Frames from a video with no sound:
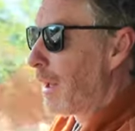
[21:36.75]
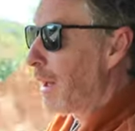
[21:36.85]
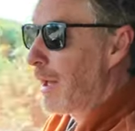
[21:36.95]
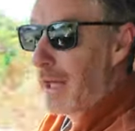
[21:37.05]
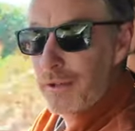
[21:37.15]

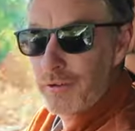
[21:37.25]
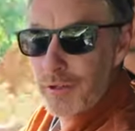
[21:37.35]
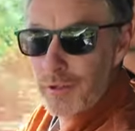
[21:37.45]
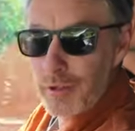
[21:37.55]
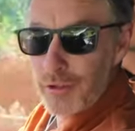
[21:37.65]
And
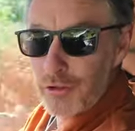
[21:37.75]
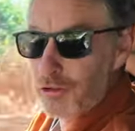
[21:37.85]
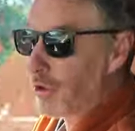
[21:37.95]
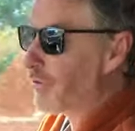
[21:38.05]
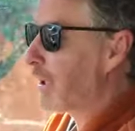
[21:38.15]

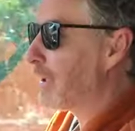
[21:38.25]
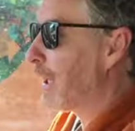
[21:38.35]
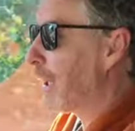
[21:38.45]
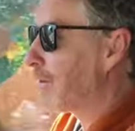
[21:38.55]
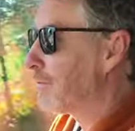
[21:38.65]
just like
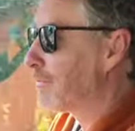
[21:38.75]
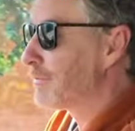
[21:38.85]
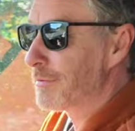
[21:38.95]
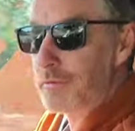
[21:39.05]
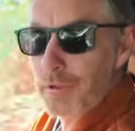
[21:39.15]
that,
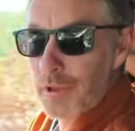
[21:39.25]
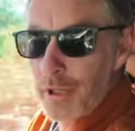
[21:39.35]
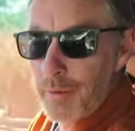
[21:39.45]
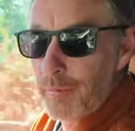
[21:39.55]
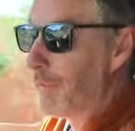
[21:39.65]

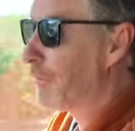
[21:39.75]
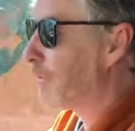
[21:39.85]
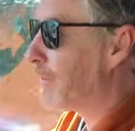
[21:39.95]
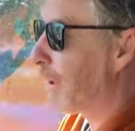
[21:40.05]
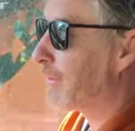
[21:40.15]
I'm
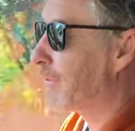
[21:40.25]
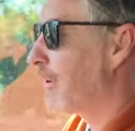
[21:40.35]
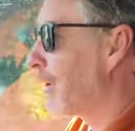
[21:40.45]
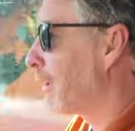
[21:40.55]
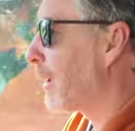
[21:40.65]
fixed
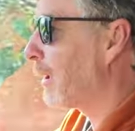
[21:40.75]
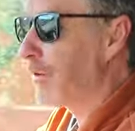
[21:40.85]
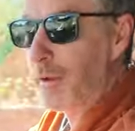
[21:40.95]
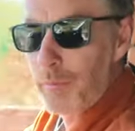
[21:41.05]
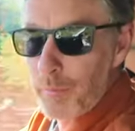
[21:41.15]

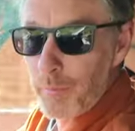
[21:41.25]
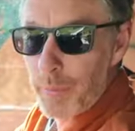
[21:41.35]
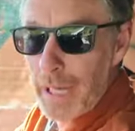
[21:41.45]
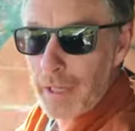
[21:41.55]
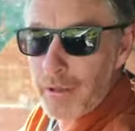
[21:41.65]
and I'm
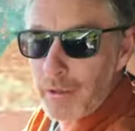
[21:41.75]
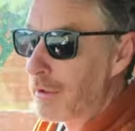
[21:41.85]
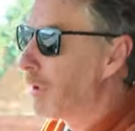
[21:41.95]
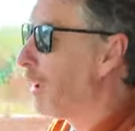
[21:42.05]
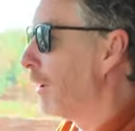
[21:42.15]
back
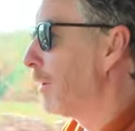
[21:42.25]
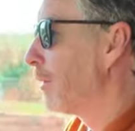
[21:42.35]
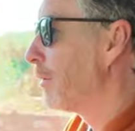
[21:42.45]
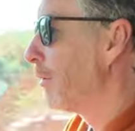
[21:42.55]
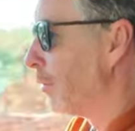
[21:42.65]

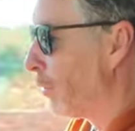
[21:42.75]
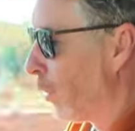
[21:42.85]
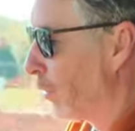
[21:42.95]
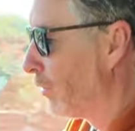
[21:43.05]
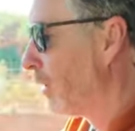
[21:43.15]
on the
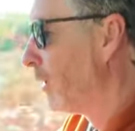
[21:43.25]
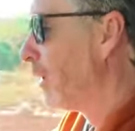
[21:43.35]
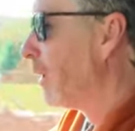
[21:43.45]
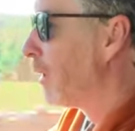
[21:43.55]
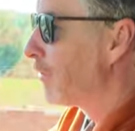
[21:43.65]
road.
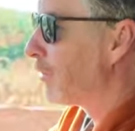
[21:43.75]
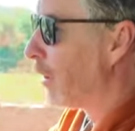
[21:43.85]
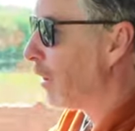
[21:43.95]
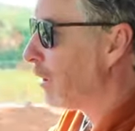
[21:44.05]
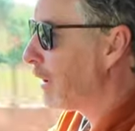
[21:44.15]

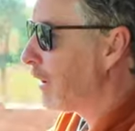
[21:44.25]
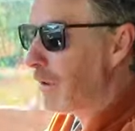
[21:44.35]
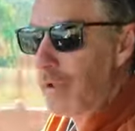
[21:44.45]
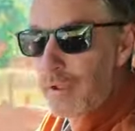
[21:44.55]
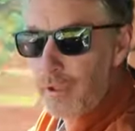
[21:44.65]
So
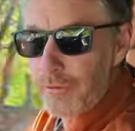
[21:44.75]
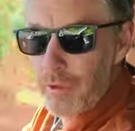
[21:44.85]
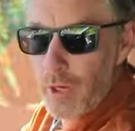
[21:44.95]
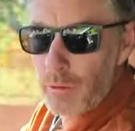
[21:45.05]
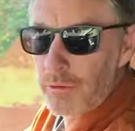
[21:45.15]
it is
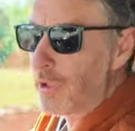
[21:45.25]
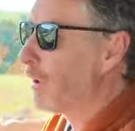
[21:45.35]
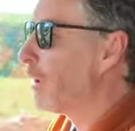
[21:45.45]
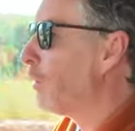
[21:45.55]
now nearly